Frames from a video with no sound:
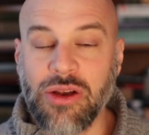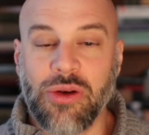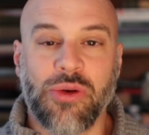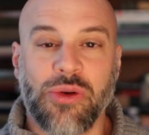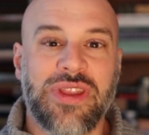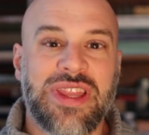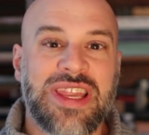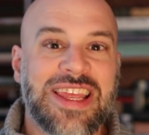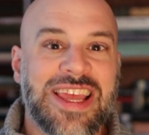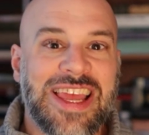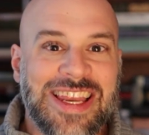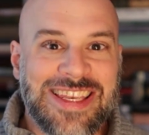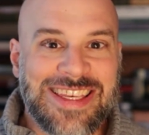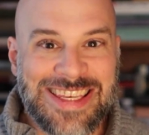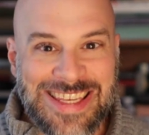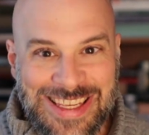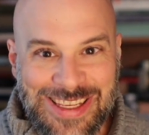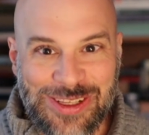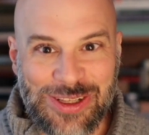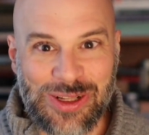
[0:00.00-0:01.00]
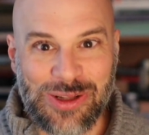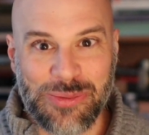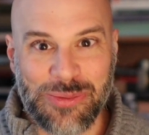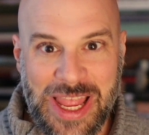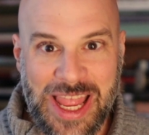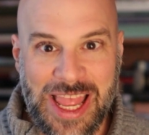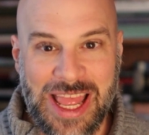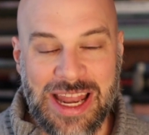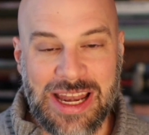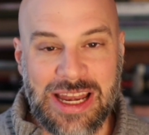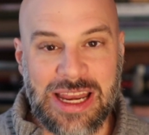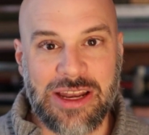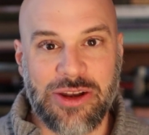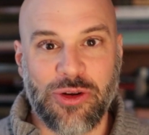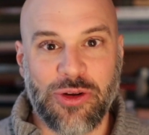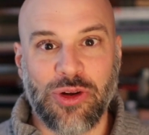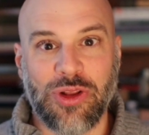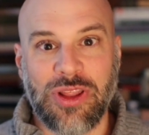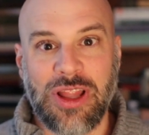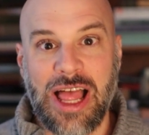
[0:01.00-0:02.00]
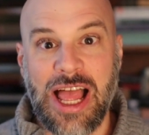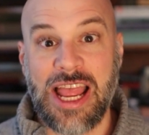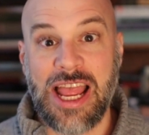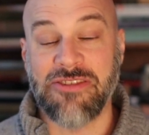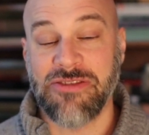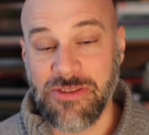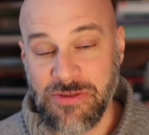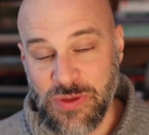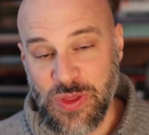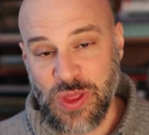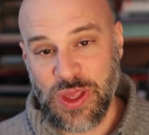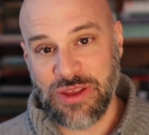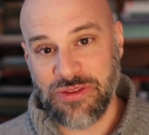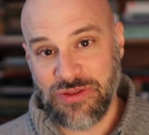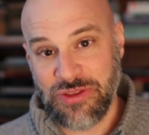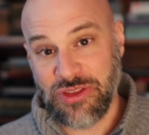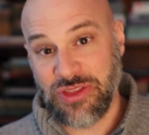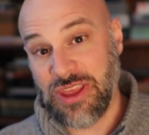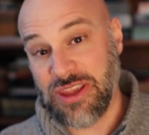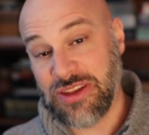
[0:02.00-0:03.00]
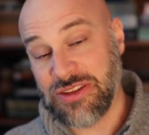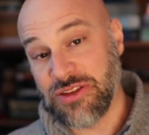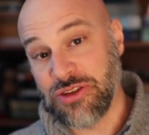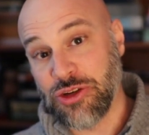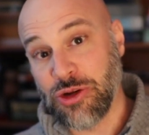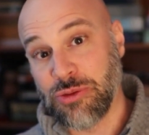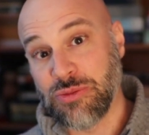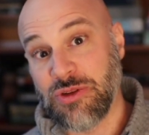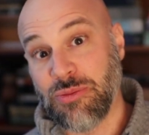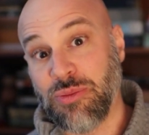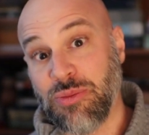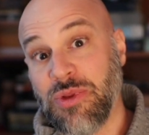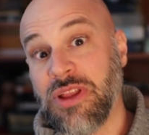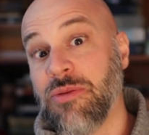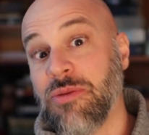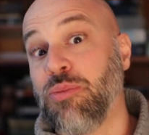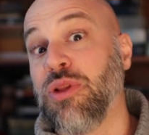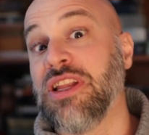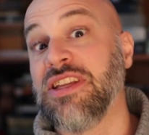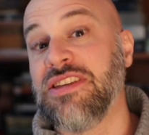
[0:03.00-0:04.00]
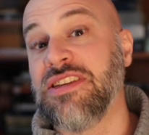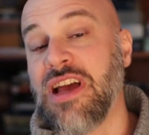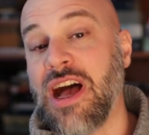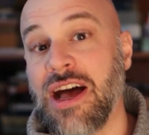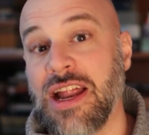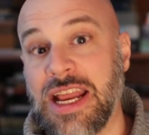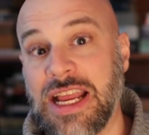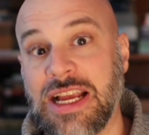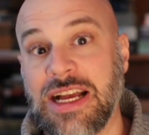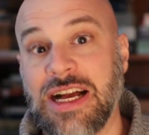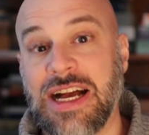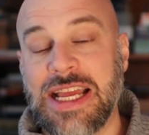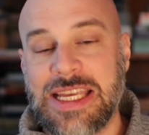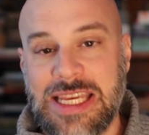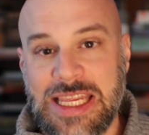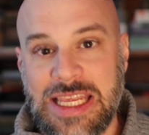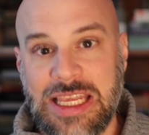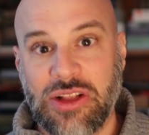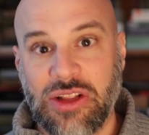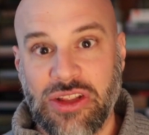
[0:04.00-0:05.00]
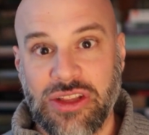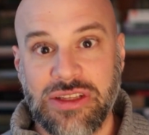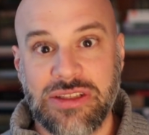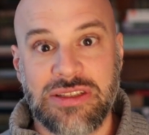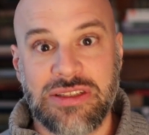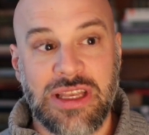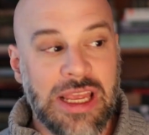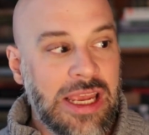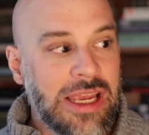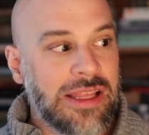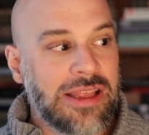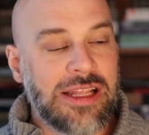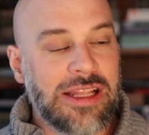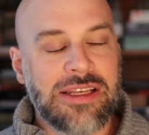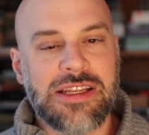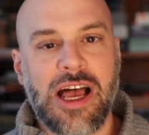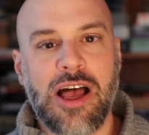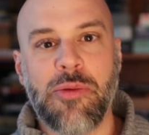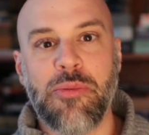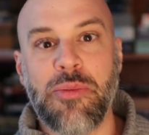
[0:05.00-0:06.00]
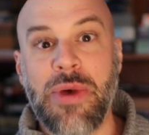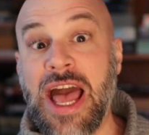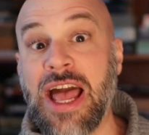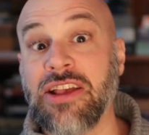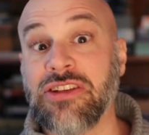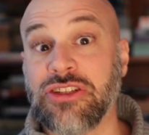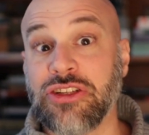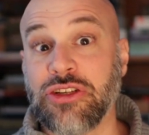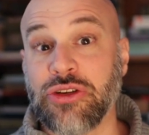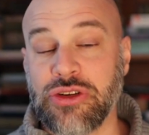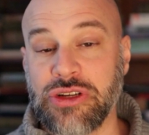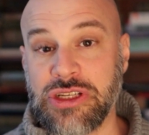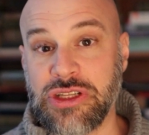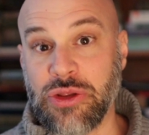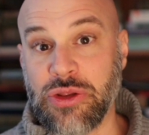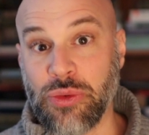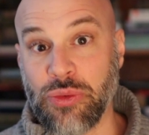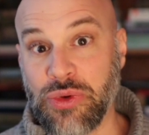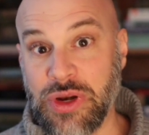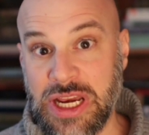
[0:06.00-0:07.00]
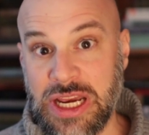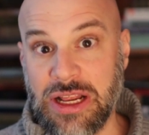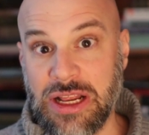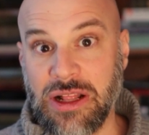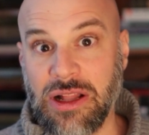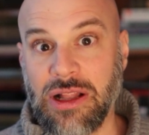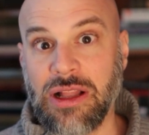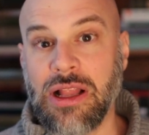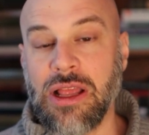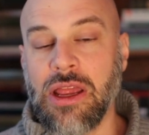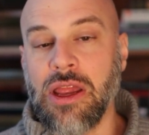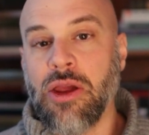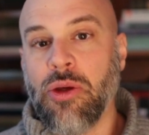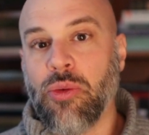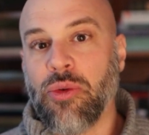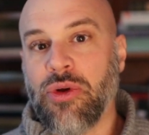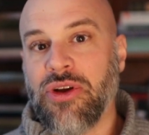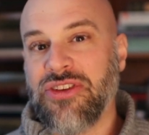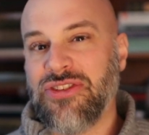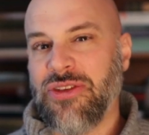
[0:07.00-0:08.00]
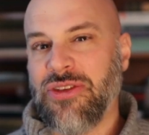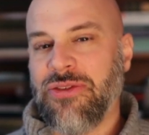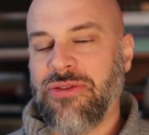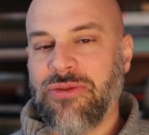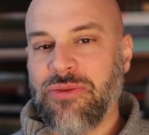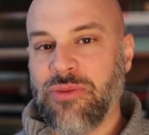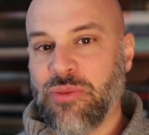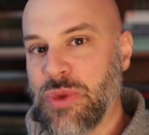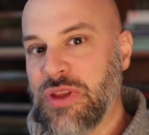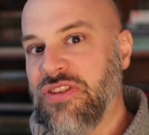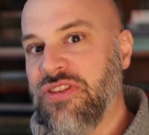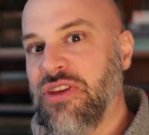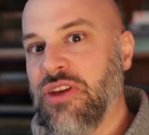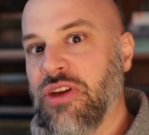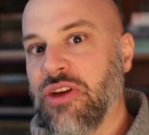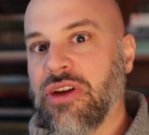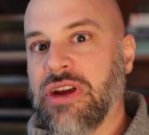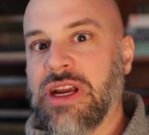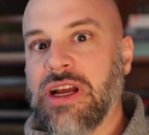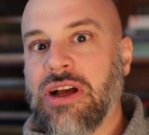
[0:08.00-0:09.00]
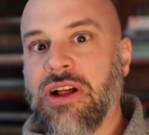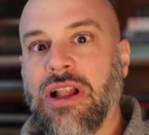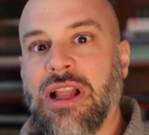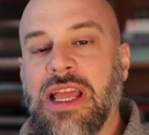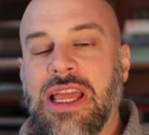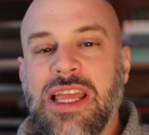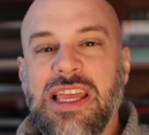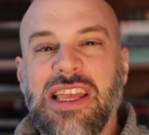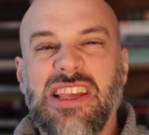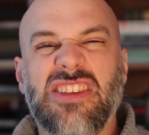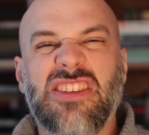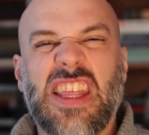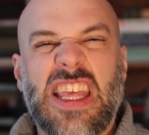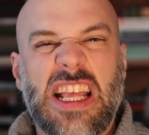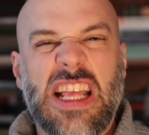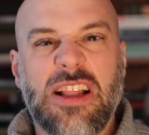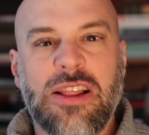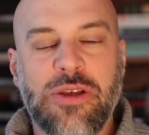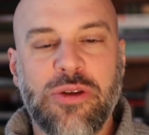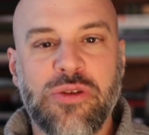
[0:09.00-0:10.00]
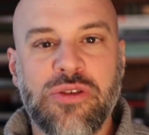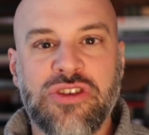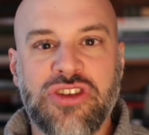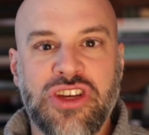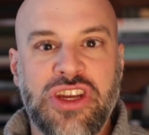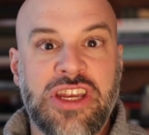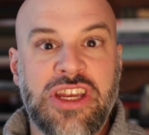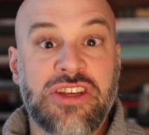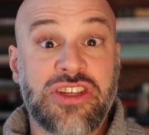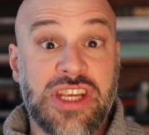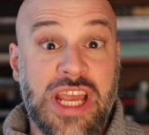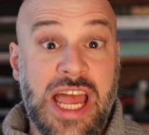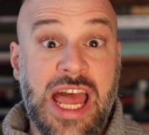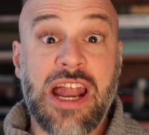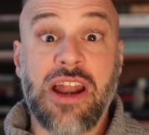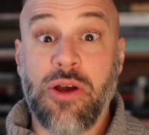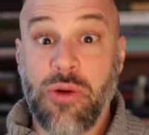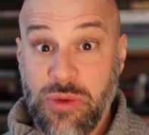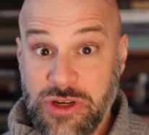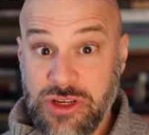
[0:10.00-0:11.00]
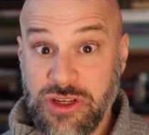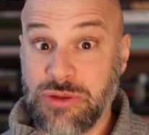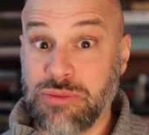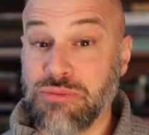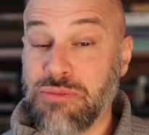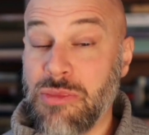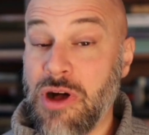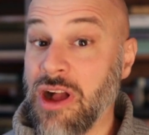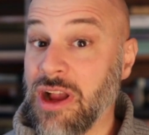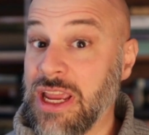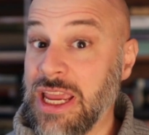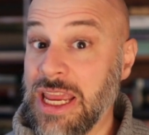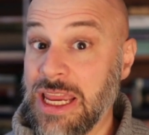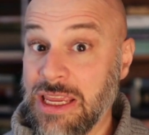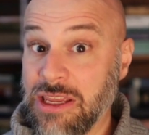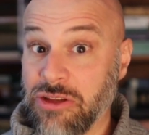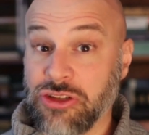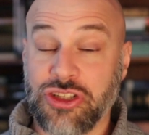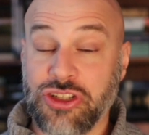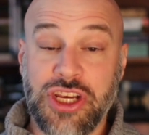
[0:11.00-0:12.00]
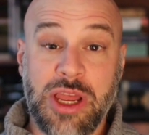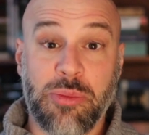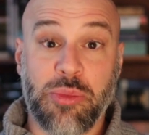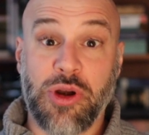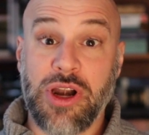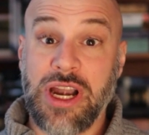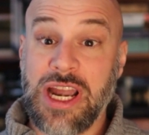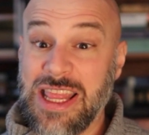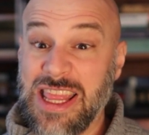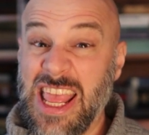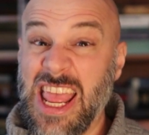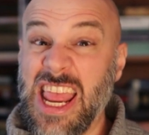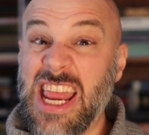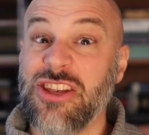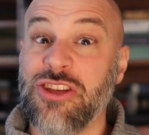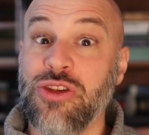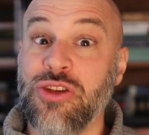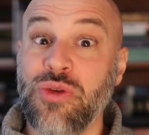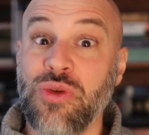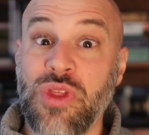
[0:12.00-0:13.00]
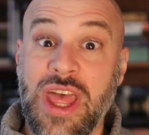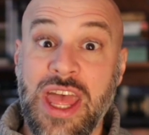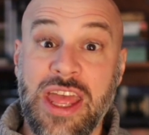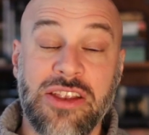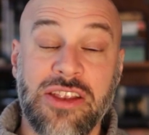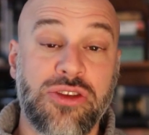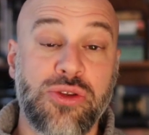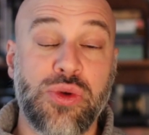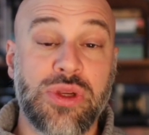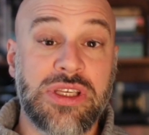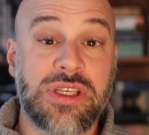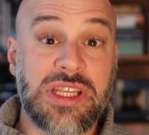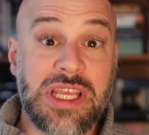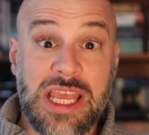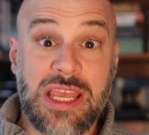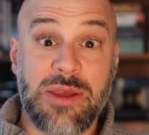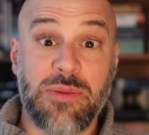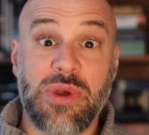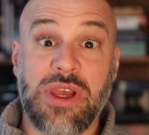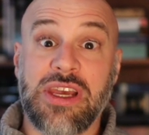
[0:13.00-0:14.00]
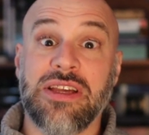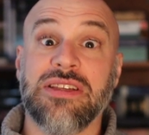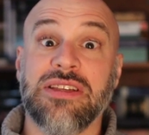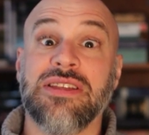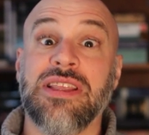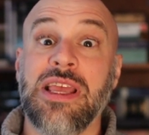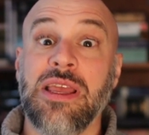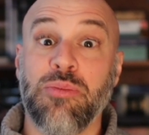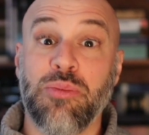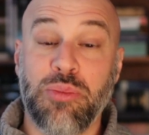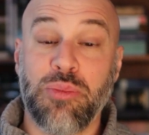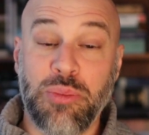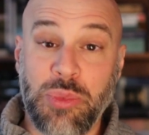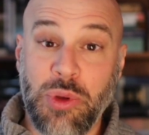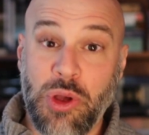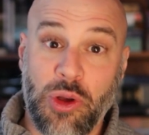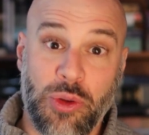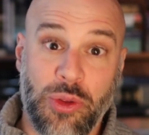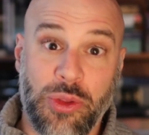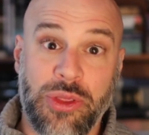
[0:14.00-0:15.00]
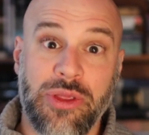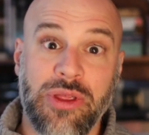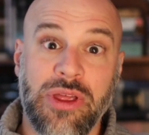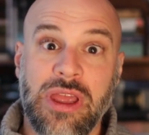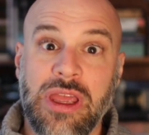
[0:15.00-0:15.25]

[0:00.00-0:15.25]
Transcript: or the ideal man in her life. If you think of things in terms of platonic ideals, then Tom Baxter is the real, whereas the material is the illusion and shadow, which is Monk and Gil Shepherd, and they do that to a T because they both